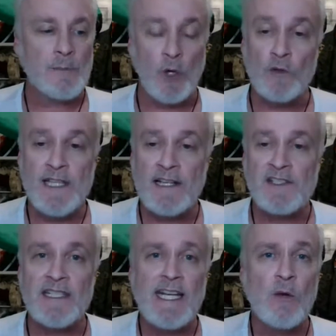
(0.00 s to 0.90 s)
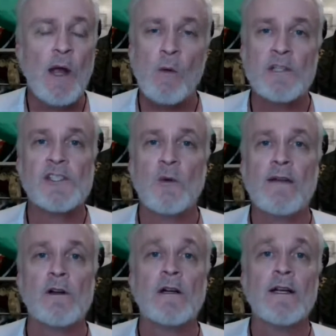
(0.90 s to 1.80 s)
protest in any way
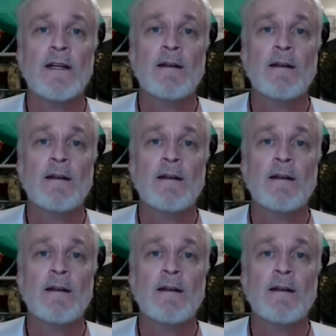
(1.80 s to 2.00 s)
whatsoever.